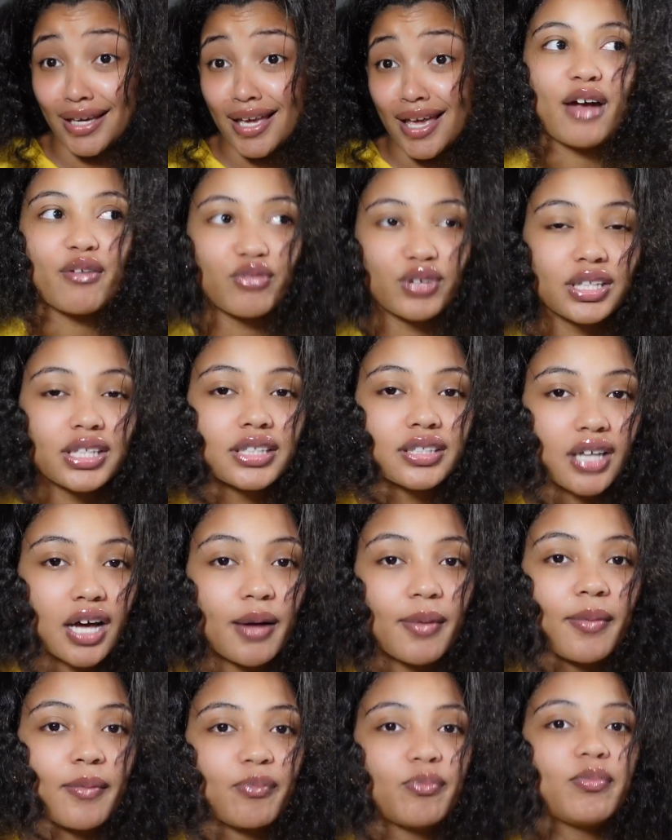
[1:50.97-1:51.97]
I really
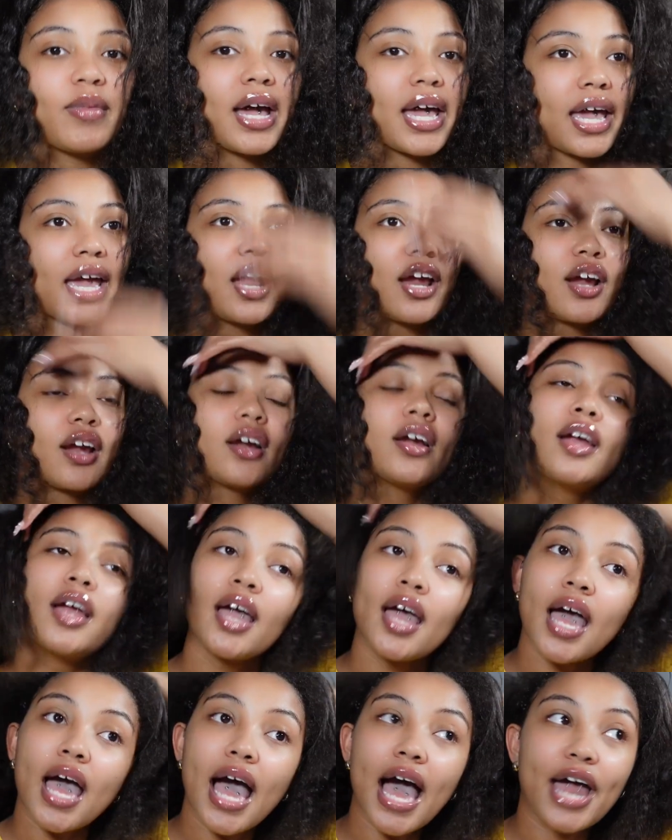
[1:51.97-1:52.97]
thought my hair
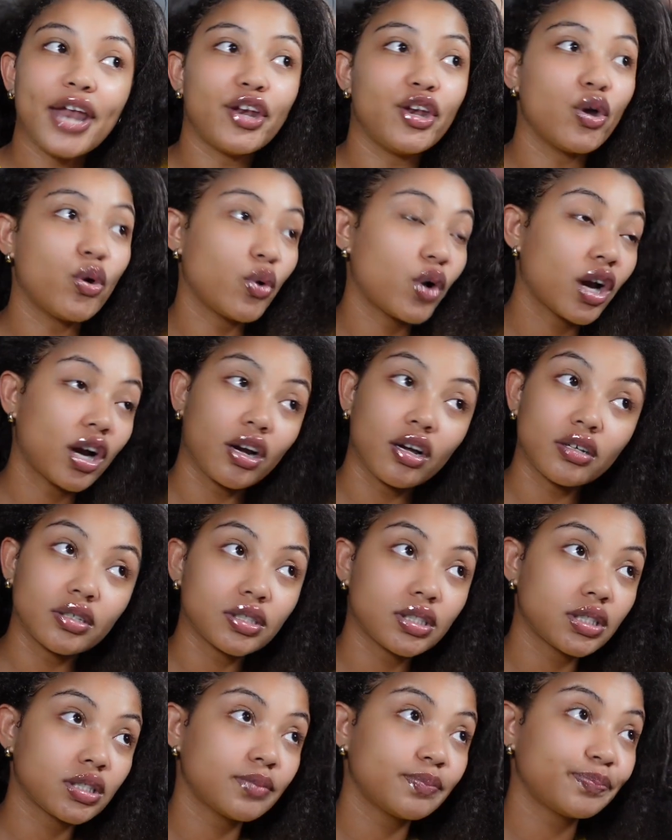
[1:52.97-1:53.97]
had no
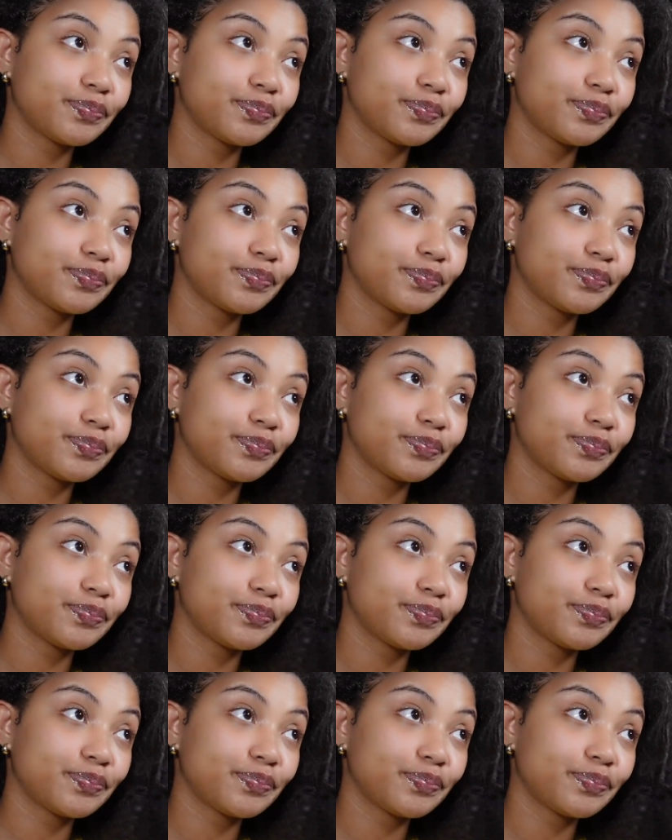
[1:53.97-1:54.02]
curls,